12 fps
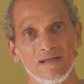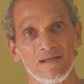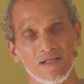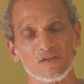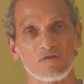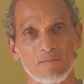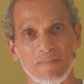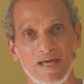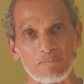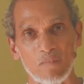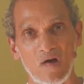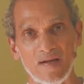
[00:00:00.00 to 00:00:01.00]
is from
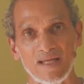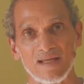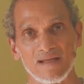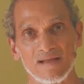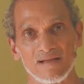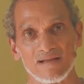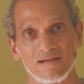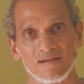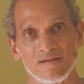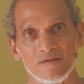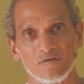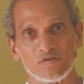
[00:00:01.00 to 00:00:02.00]
that body.
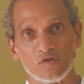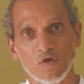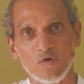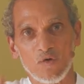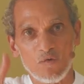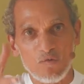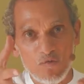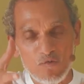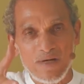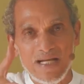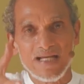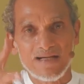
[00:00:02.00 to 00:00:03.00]
So
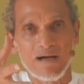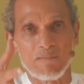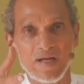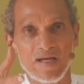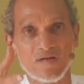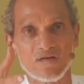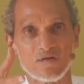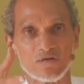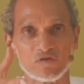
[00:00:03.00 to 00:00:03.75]
really coming into